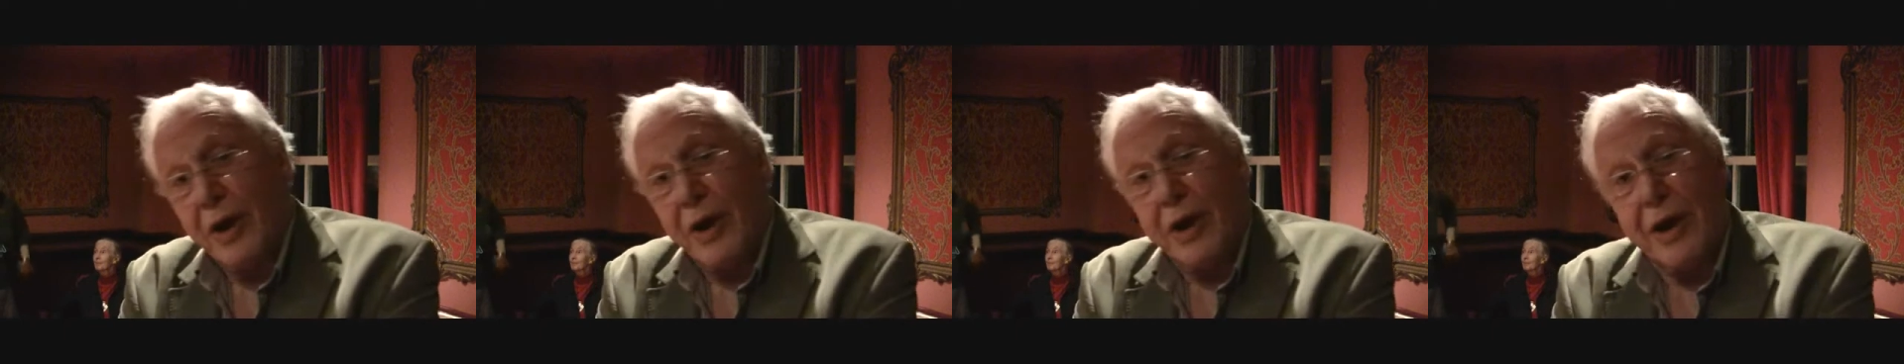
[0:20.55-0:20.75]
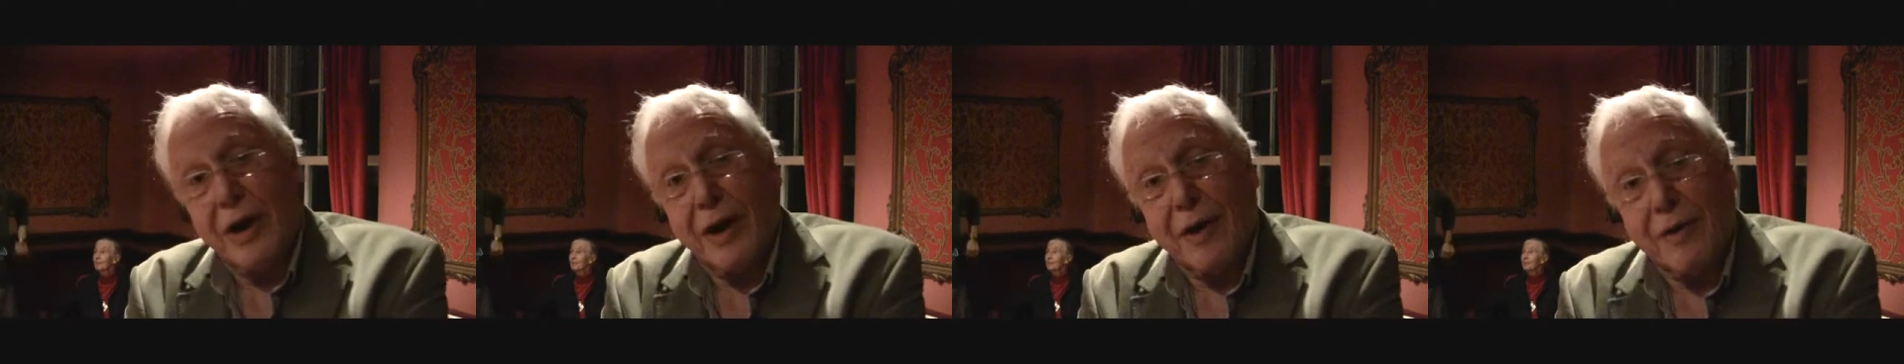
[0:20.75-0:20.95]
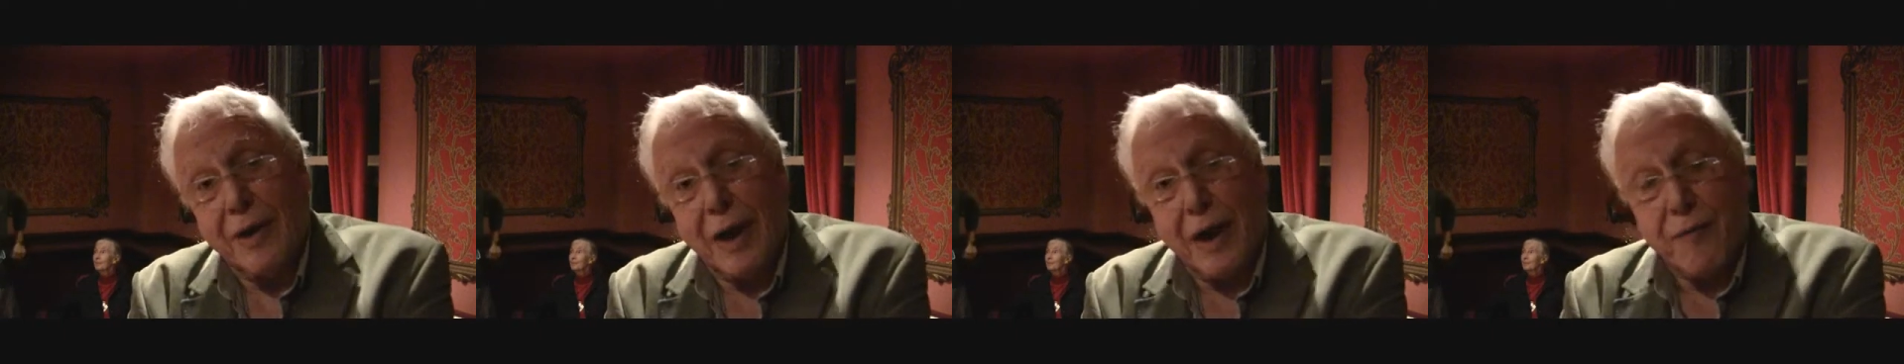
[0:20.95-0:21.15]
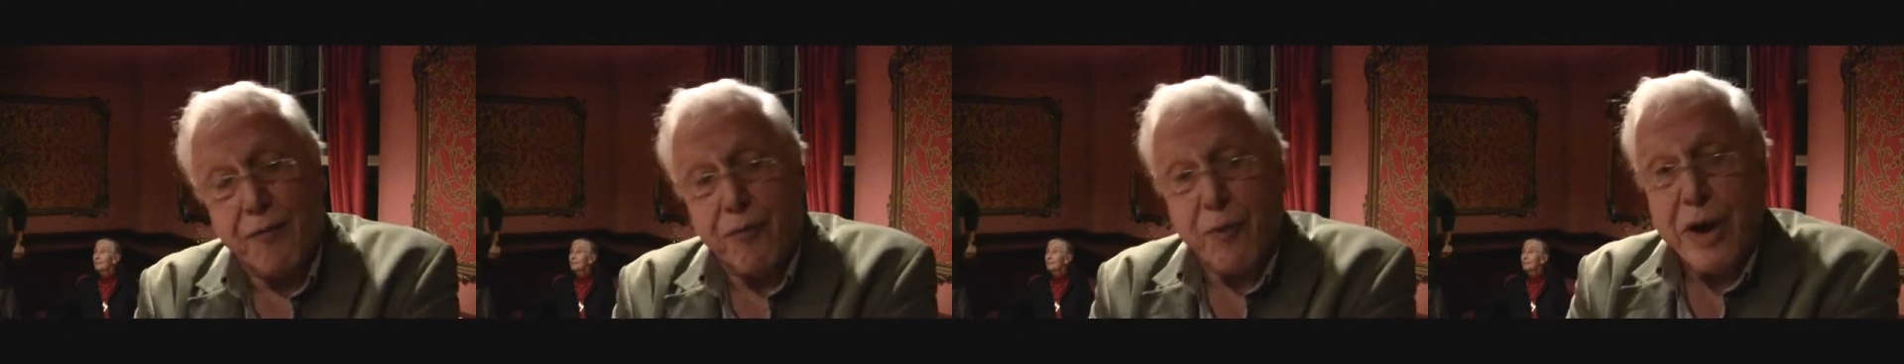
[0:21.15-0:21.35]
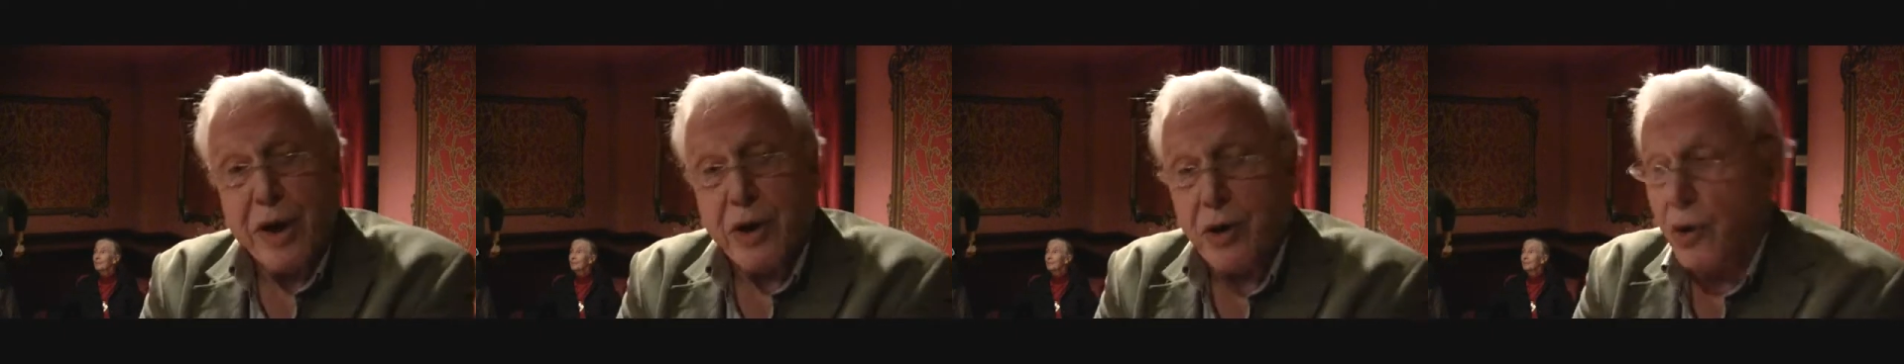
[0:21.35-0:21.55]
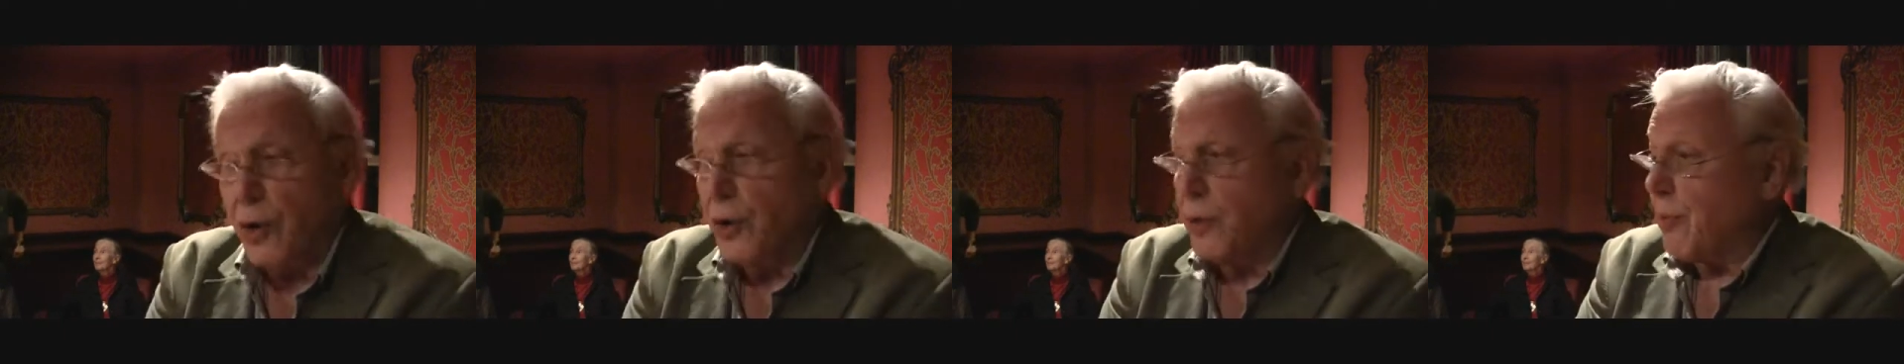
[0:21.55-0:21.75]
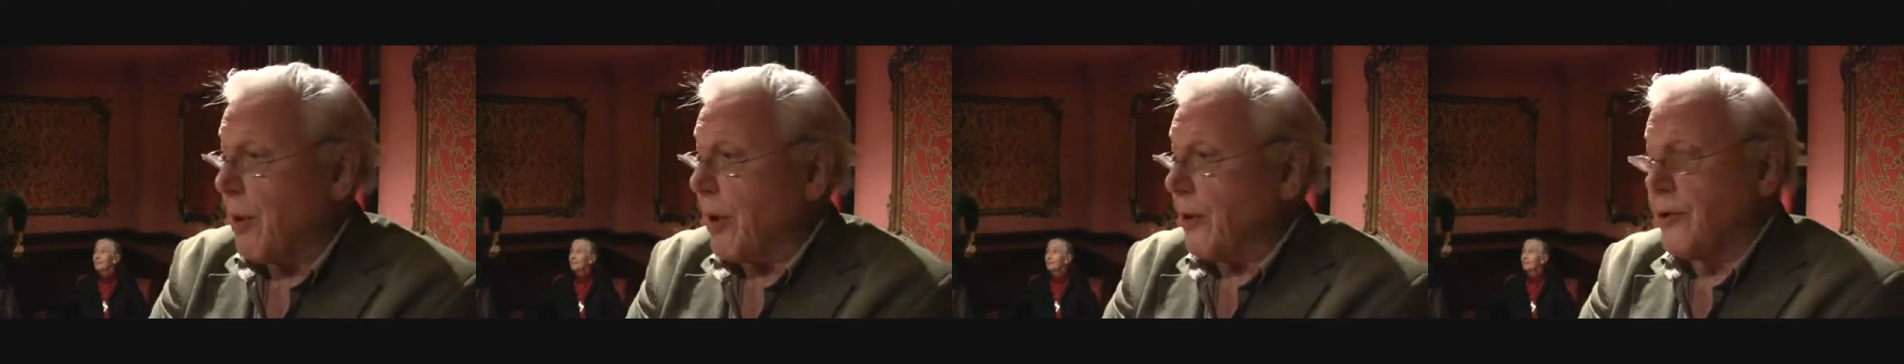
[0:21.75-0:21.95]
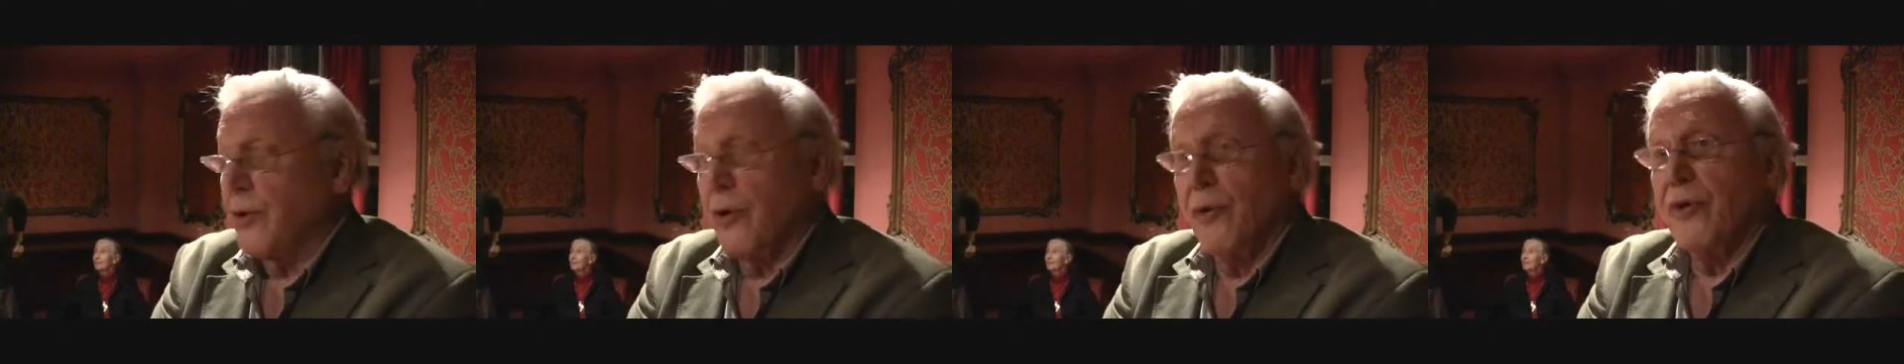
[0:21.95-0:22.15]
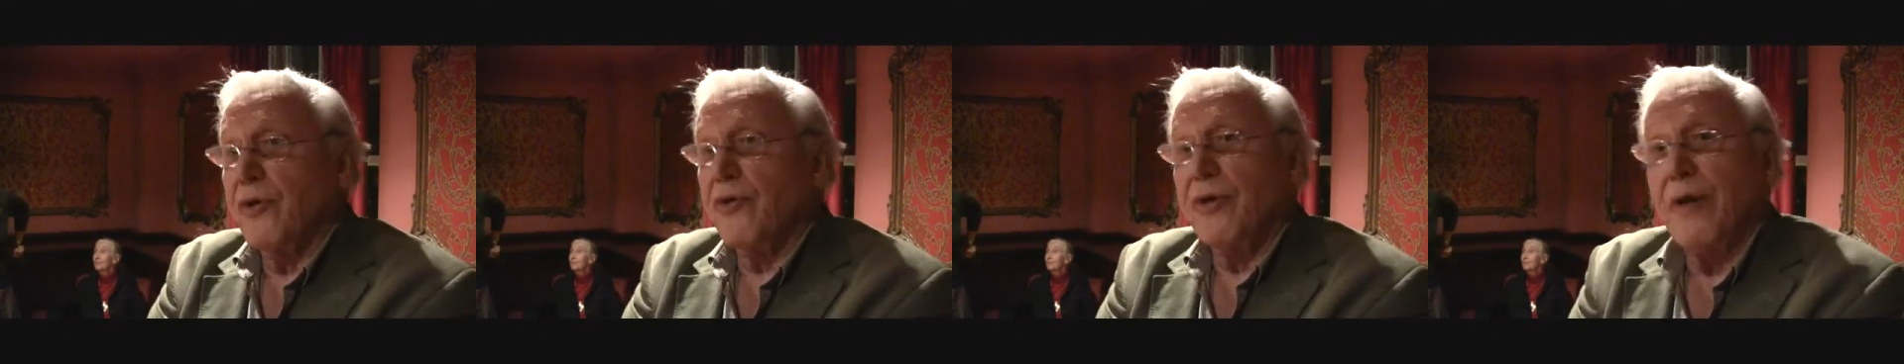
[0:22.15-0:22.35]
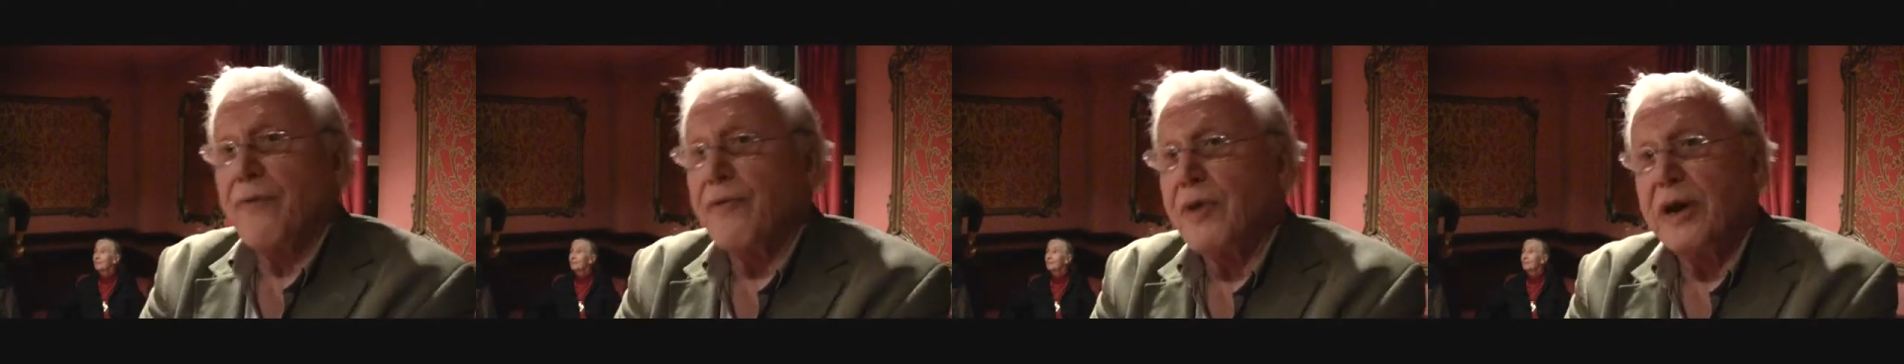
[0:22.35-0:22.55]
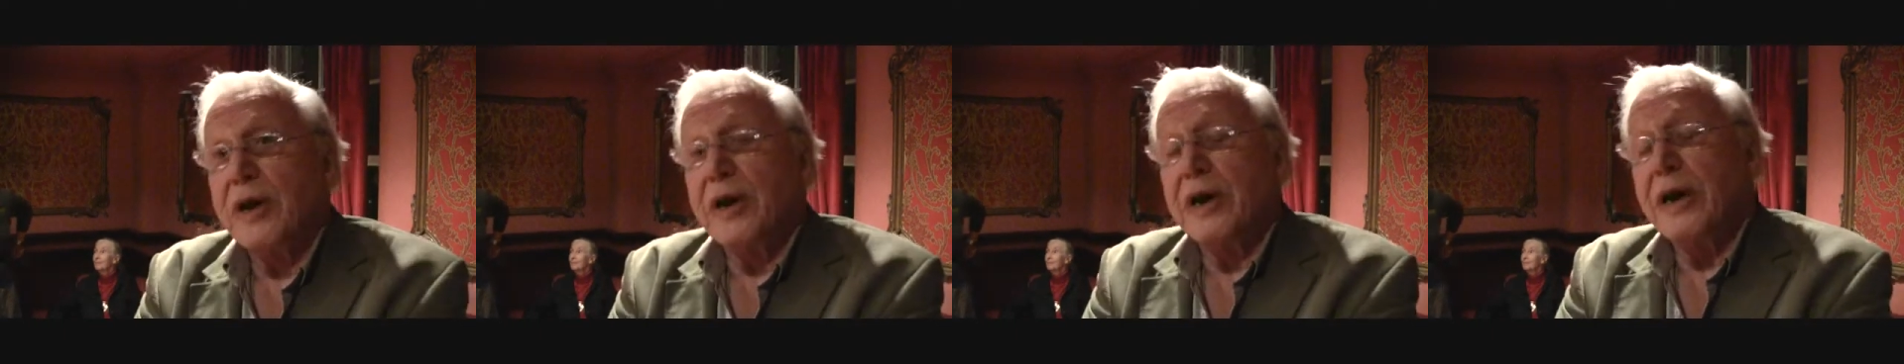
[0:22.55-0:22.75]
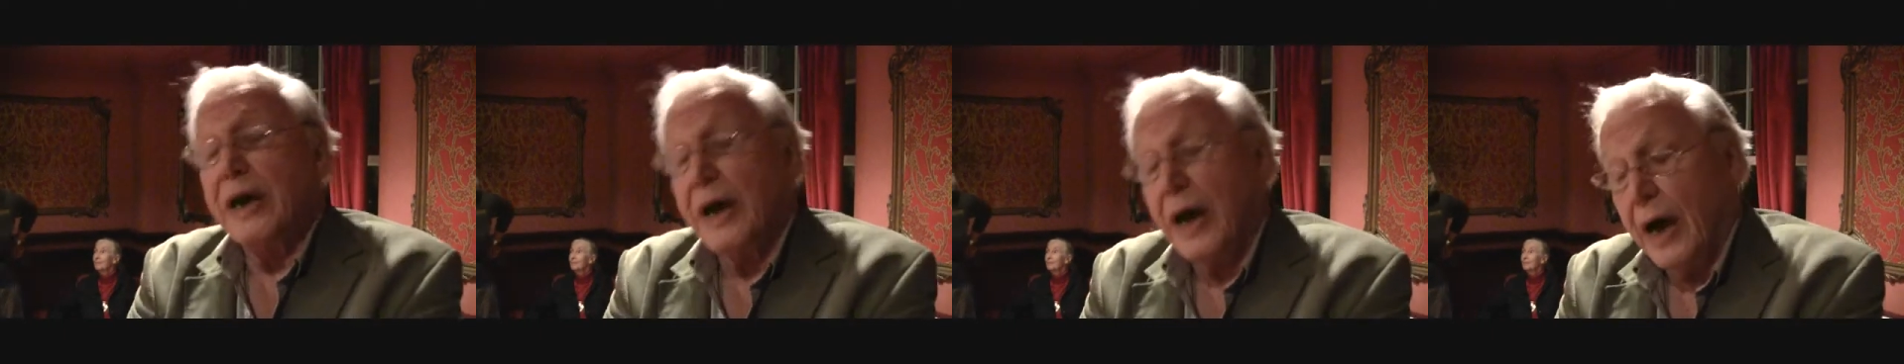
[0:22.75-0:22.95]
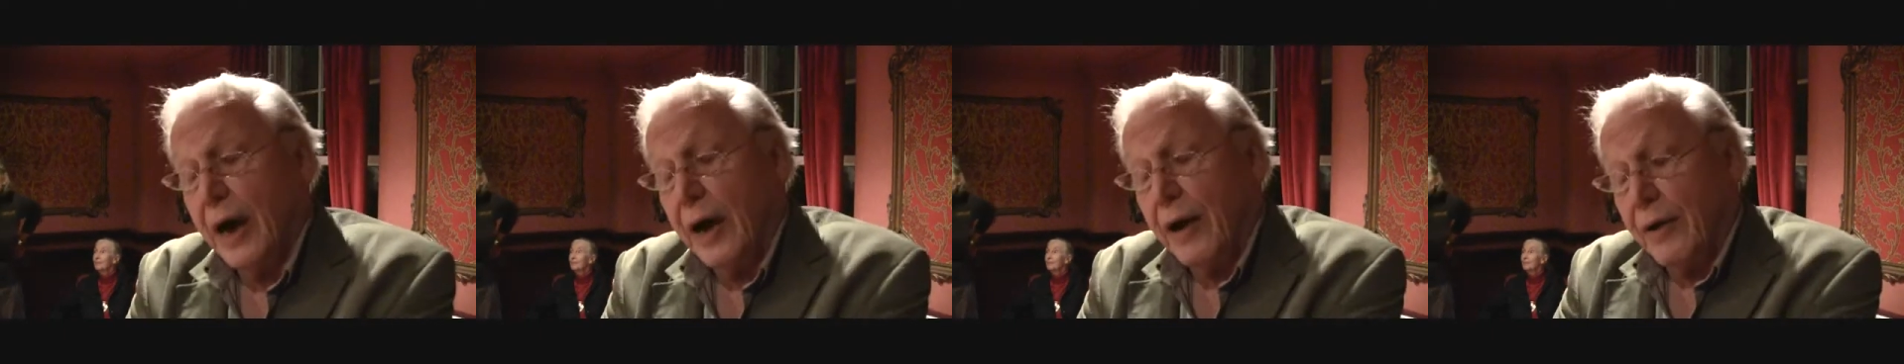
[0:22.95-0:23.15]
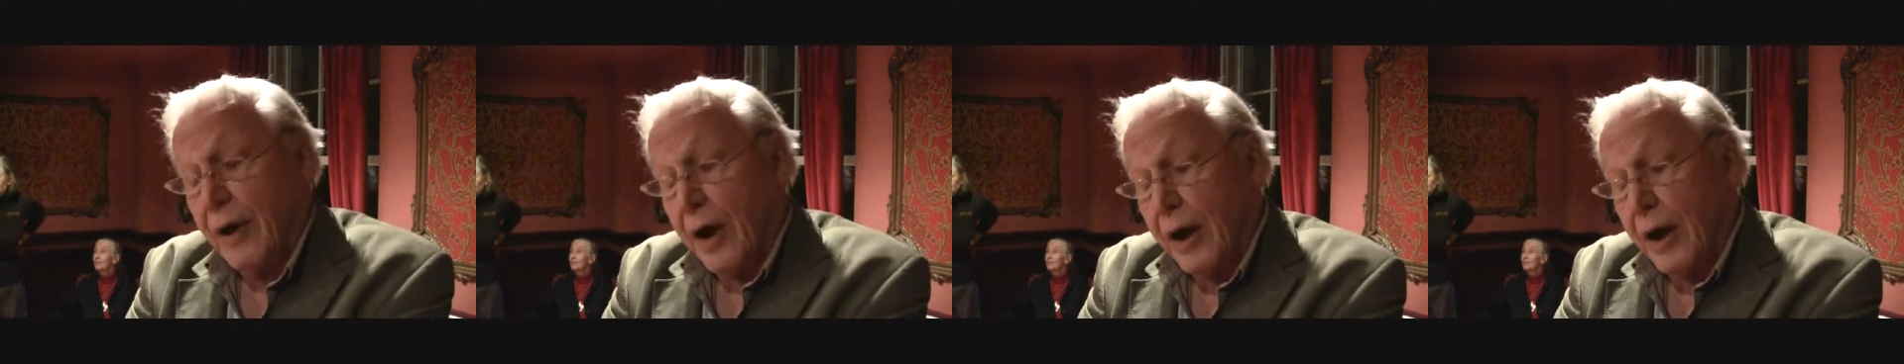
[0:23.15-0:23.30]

If we could, we'd do this every year